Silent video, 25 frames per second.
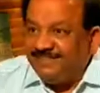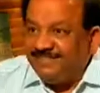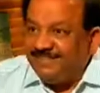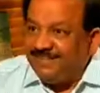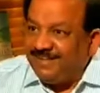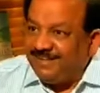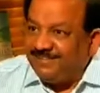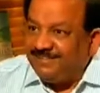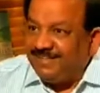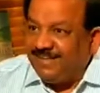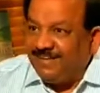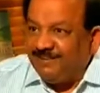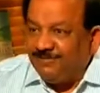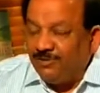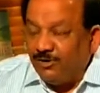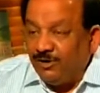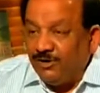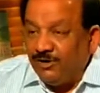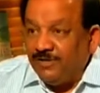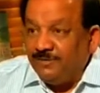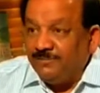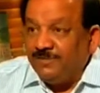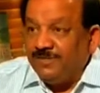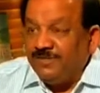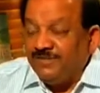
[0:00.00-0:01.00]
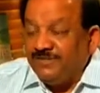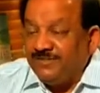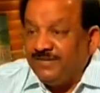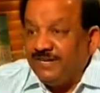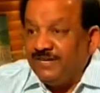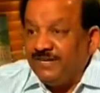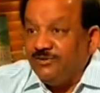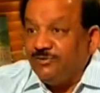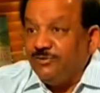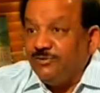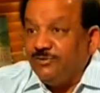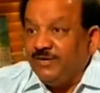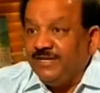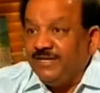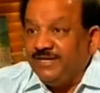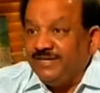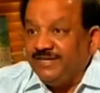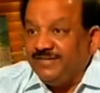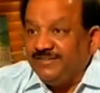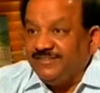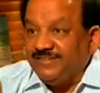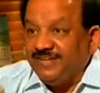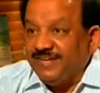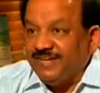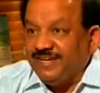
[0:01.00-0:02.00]
Yes, yes, they have already been sent to
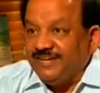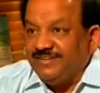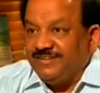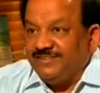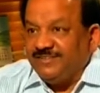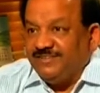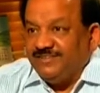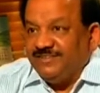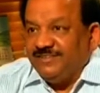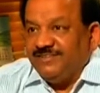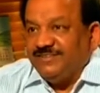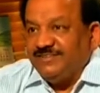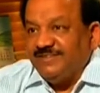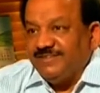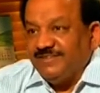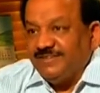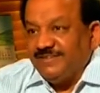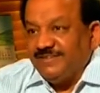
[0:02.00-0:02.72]
18 states.